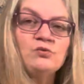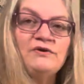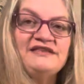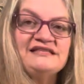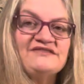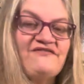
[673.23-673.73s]
with
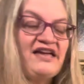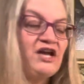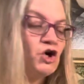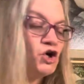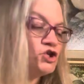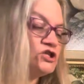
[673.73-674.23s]
his
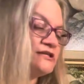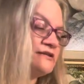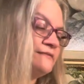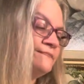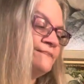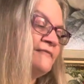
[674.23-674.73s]
fingers.
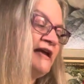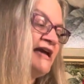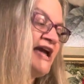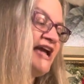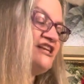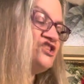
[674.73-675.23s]

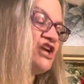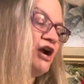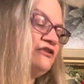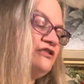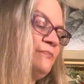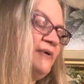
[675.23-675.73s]
He
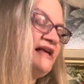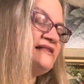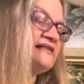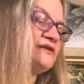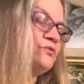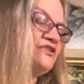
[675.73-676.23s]
shared the
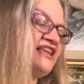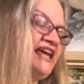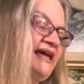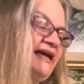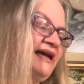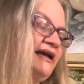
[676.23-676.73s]
pizza with
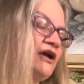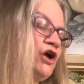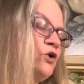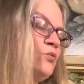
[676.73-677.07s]
King, who